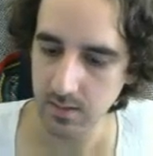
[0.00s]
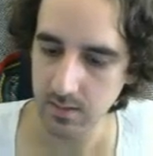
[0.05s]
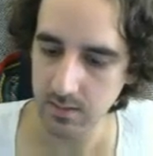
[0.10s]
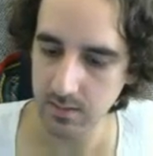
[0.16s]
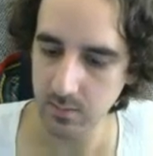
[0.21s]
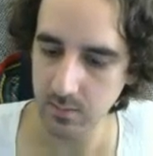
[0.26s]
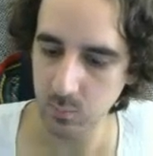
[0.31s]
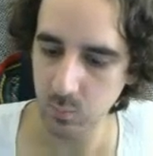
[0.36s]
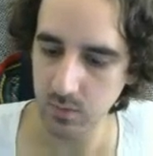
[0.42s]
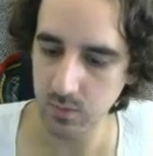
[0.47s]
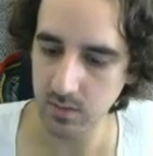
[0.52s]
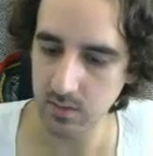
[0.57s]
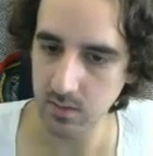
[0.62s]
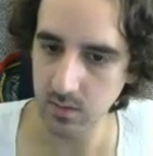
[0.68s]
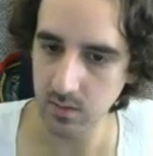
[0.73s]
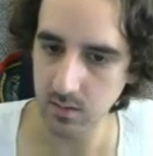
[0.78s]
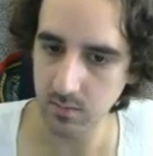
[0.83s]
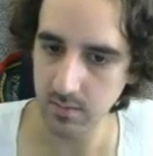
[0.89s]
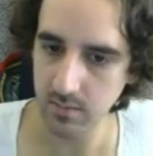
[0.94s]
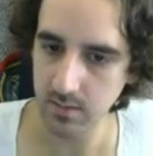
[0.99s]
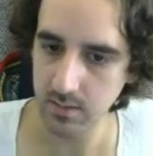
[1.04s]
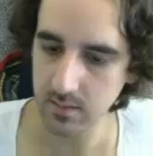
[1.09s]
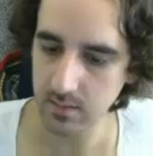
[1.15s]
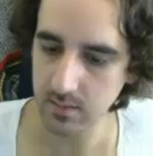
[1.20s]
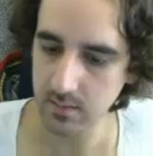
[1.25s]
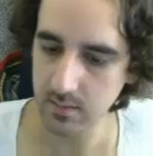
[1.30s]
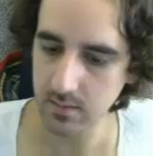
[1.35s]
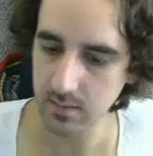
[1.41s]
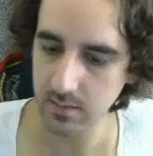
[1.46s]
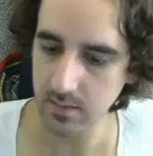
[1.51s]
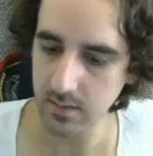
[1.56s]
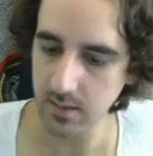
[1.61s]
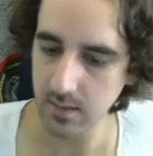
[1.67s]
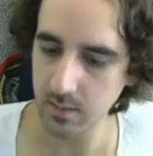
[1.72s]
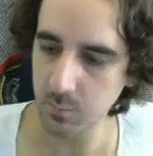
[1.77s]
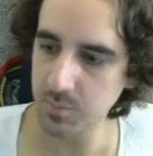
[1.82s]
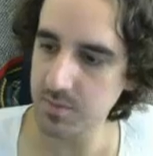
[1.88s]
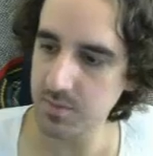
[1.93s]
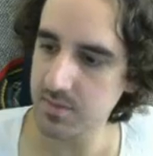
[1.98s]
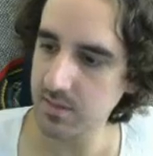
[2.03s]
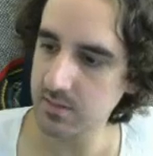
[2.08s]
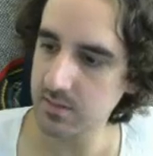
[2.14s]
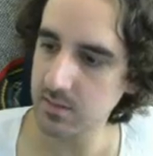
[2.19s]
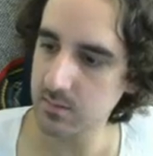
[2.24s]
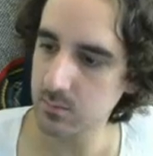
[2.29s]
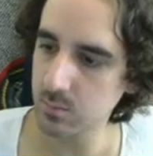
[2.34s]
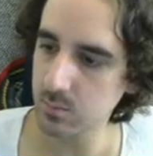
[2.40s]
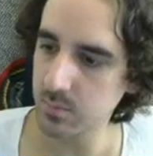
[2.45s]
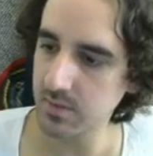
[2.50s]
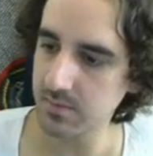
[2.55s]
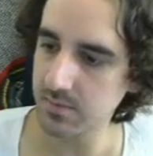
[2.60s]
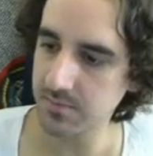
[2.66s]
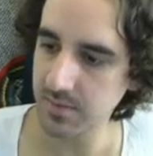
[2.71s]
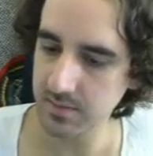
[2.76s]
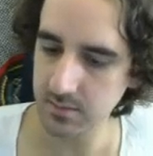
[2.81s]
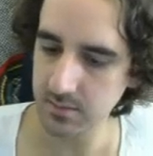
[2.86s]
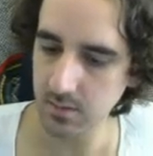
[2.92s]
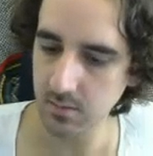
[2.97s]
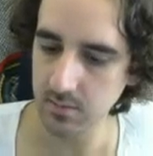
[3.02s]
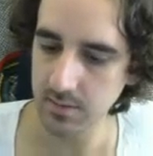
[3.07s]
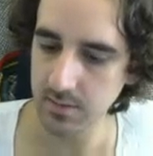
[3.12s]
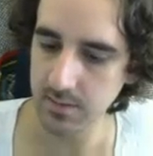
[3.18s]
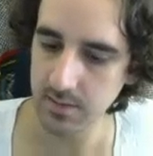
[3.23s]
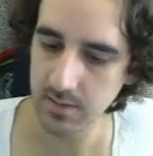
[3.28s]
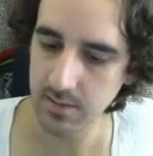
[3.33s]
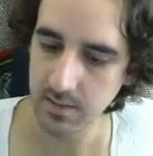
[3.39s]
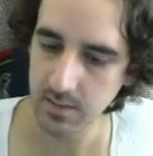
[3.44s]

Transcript: Then we glow it, and we set this to be effect only.